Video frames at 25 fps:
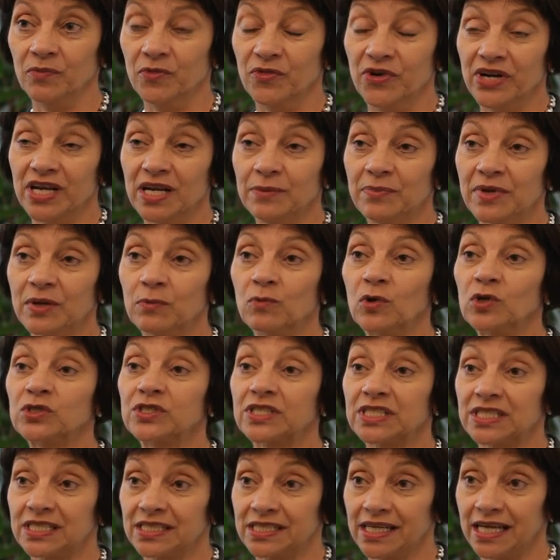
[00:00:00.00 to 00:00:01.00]
really been what
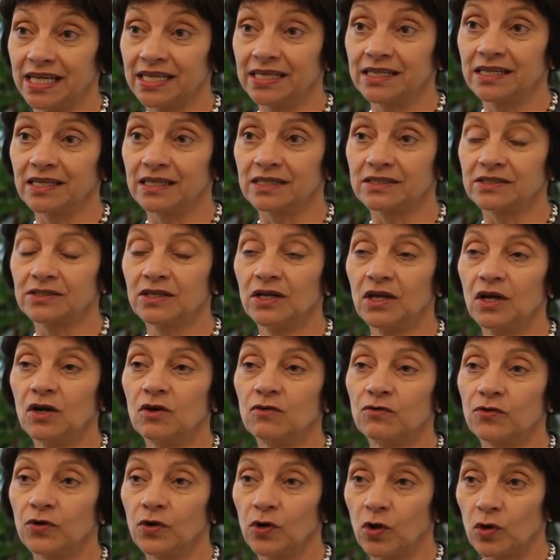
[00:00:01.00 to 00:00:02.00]
sustained us
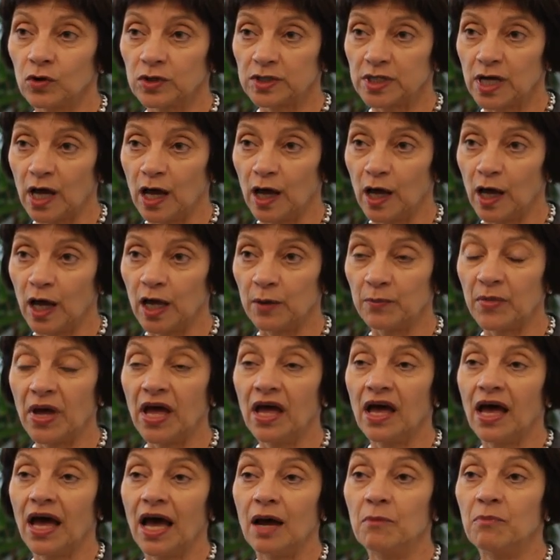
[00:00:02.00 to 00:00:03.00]
for a long time,
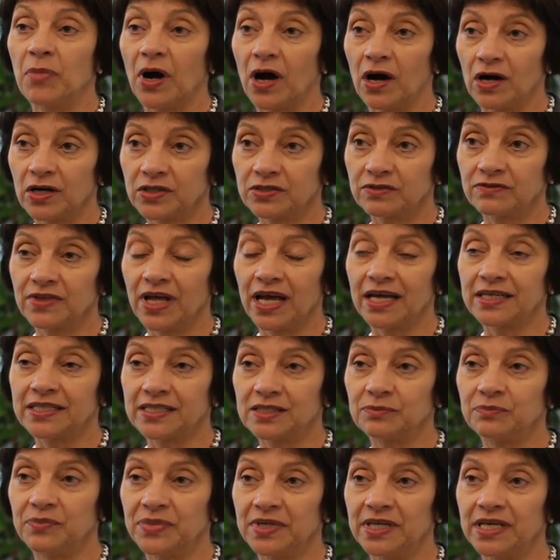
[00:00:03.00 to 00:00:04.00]
and part of
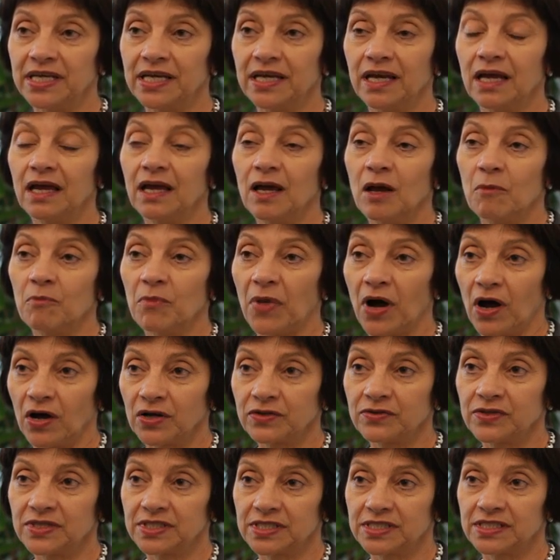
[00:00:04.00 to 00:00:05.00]
that is being
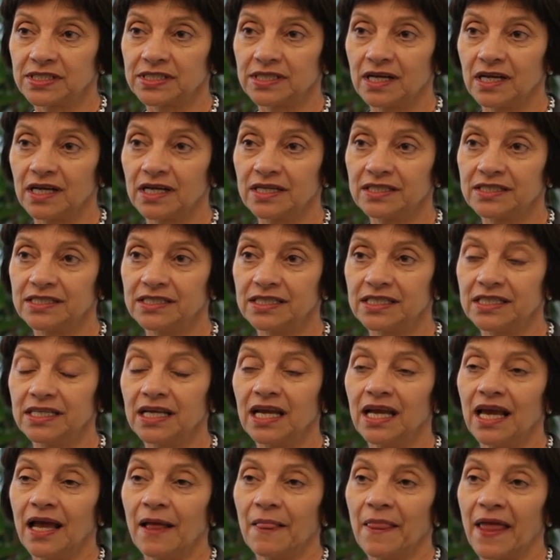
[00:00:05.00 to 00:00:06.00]
part of the
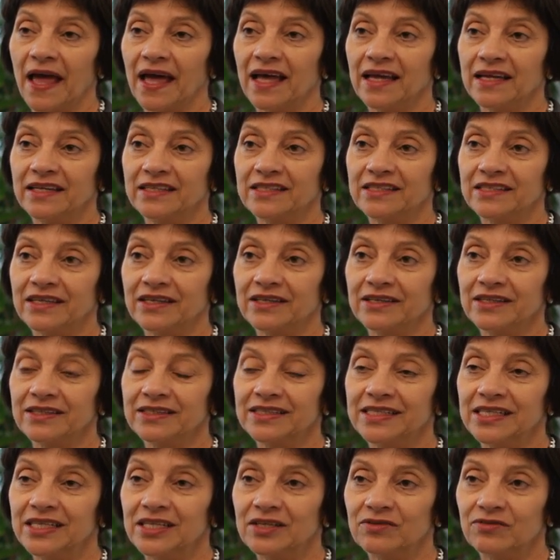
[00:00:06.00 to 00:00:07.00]
society and uh,
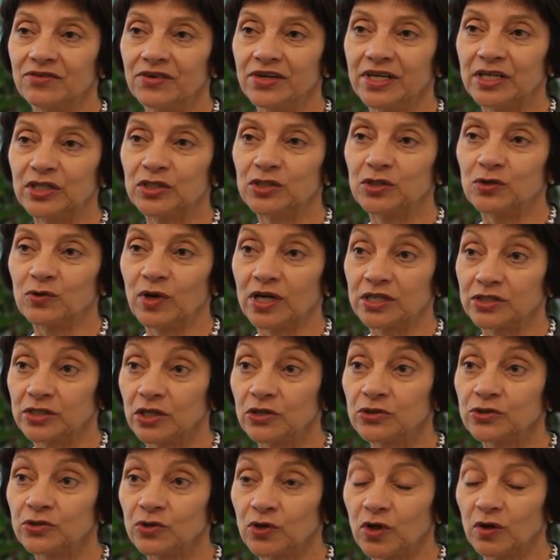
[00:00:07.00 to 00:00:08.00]
delivering to our
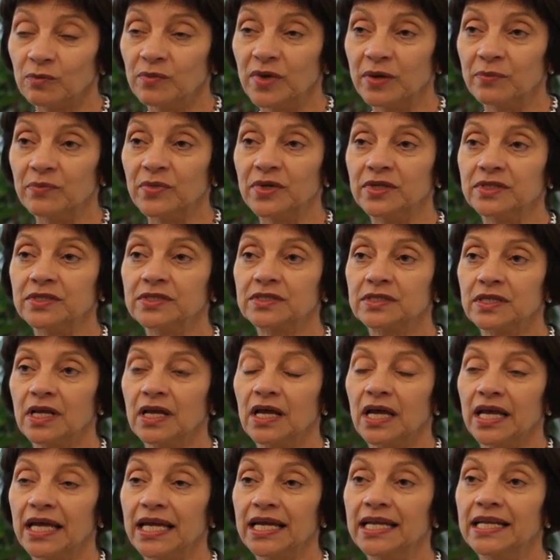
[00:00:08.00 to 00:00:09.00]
social commitments
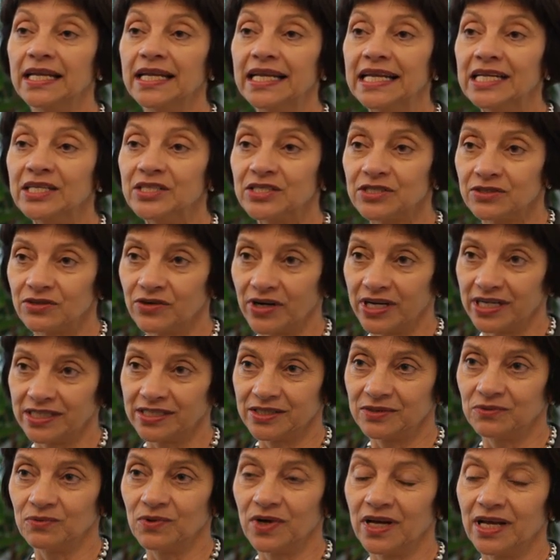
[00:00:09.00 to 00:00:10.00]
in an
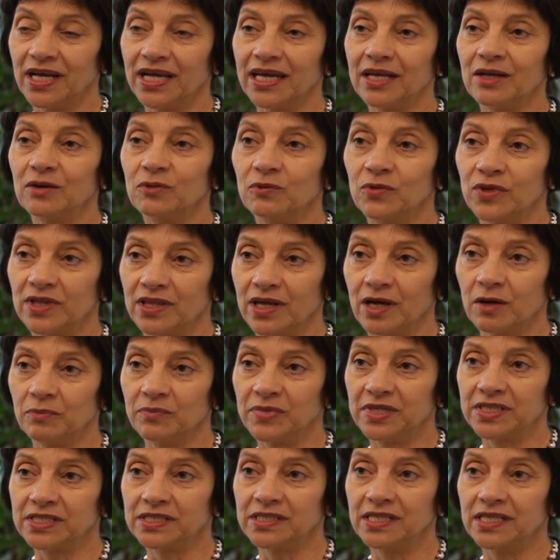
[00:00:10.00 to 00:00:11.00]
integrated way with our
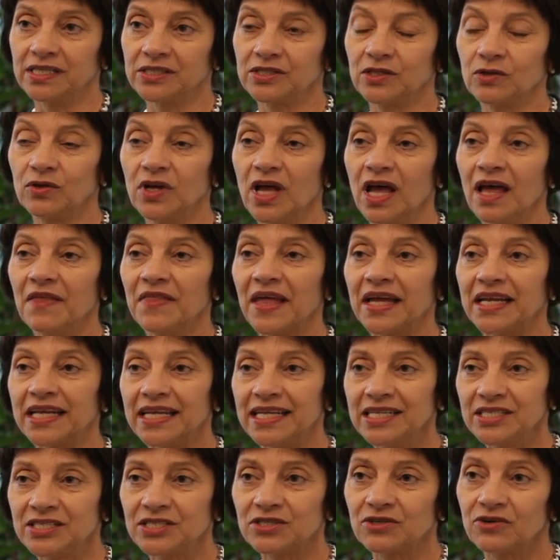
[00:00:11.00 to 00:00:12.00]
business. So that
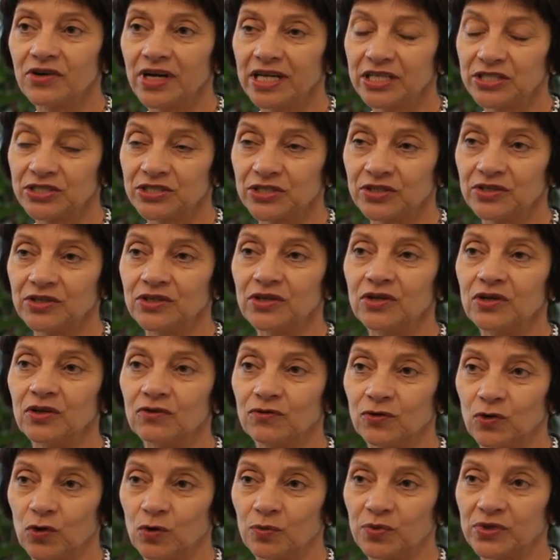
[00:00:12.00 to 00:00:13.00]
integration
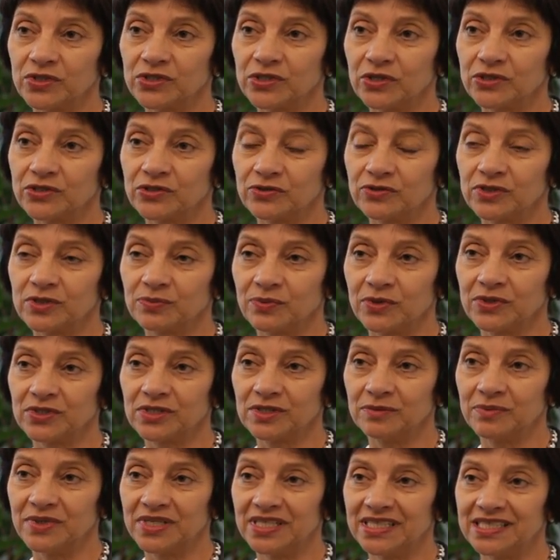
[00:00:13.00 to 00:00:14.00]
of corporate social
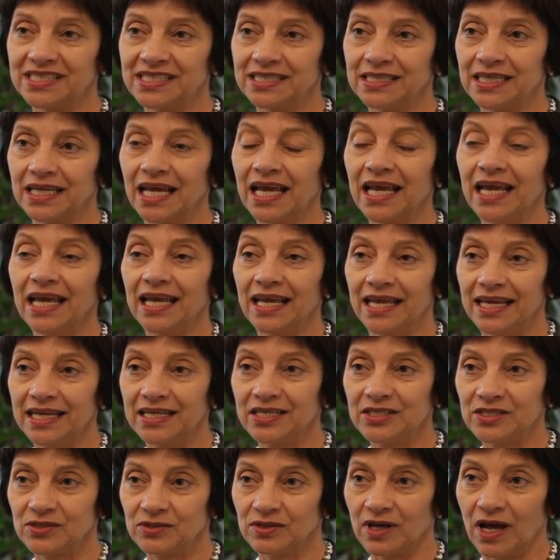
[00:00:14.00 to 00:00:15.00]
responsibility
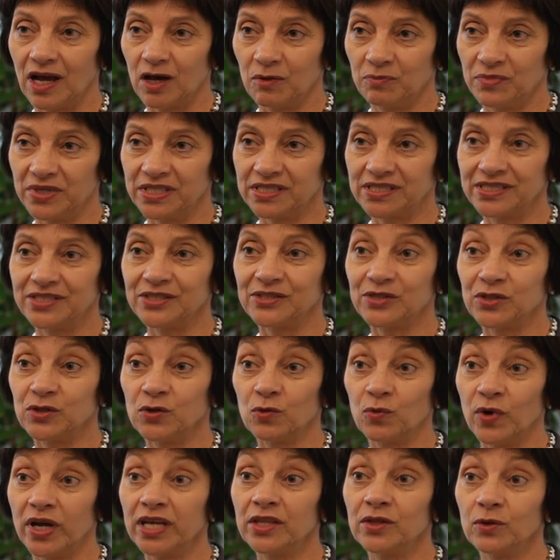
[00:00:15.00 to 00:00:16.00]
into our business
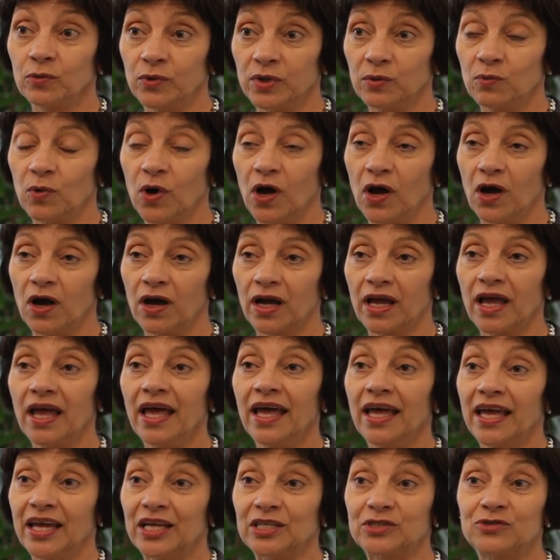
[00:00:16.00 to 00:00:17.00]
and the way that we work
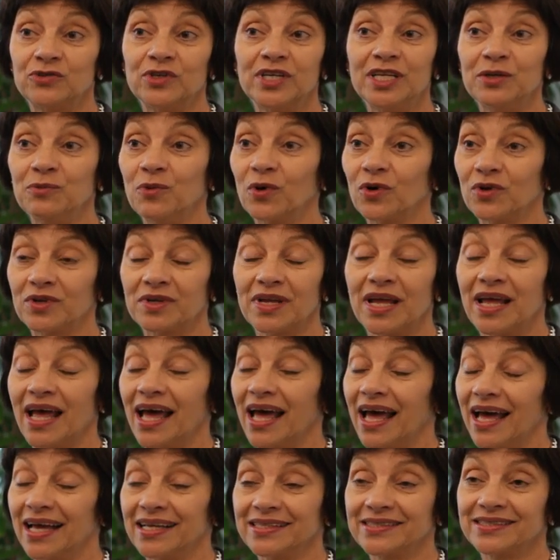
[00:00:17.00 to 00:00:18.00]
is really what
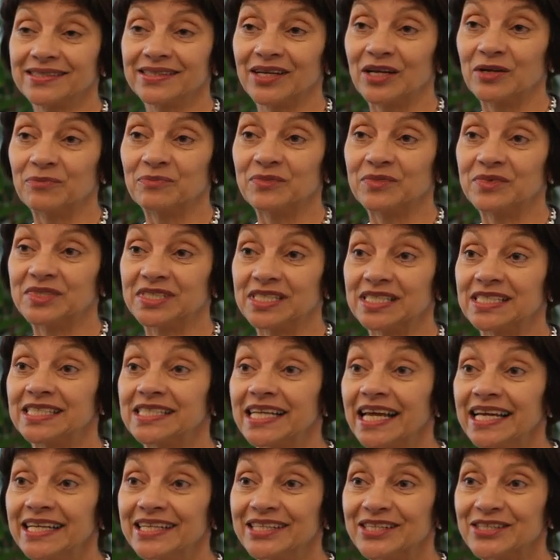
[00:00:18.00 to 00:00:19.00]
has um,
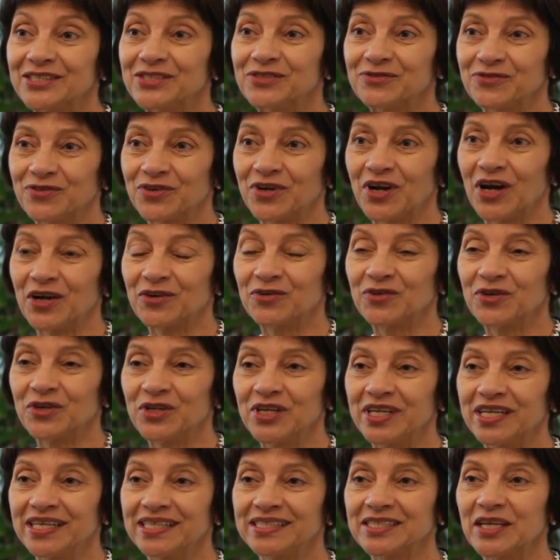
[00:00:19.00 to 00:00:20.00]
sustained us for one
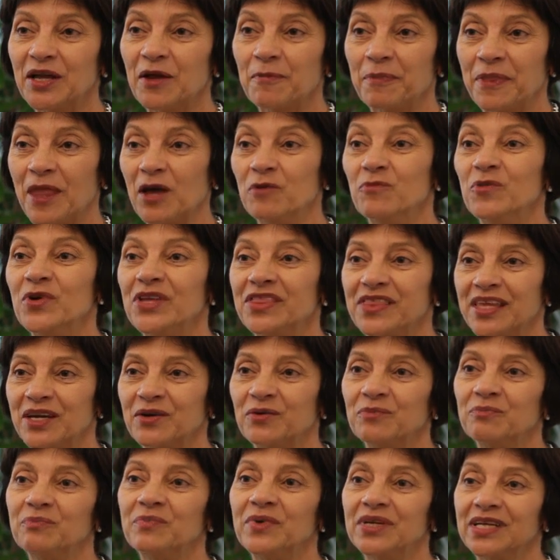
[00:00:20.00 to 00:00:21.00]
hundred years, and we
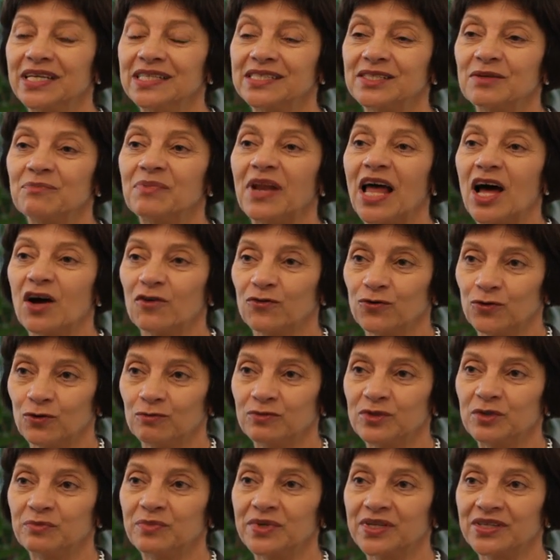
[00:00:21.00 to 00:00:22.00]
think is the
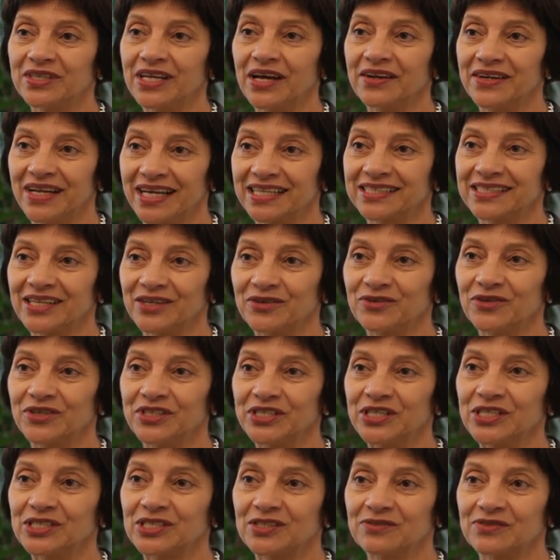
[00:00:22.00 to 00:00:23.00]
platform to build our next one
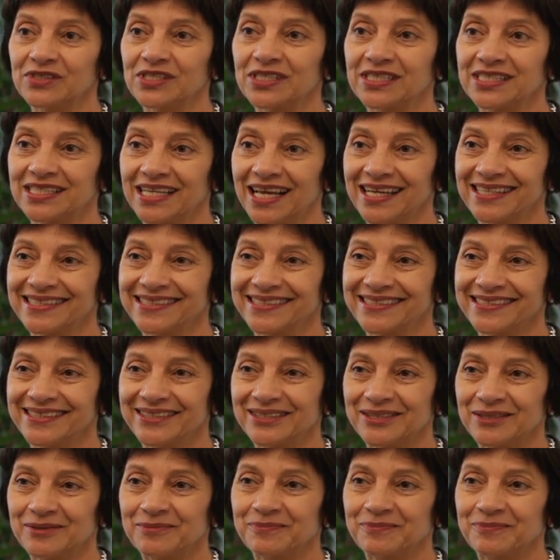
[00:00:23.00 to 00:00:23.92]
hundred years of success.